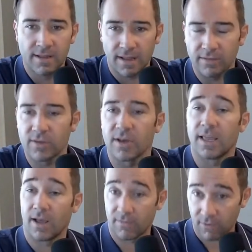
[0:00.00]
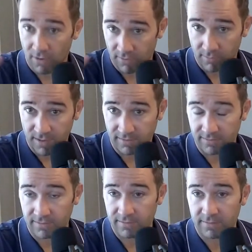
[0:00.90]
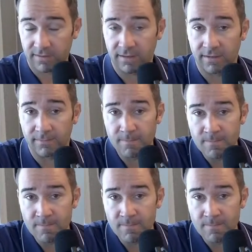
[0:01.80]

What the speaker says: it's going to cover all the bases and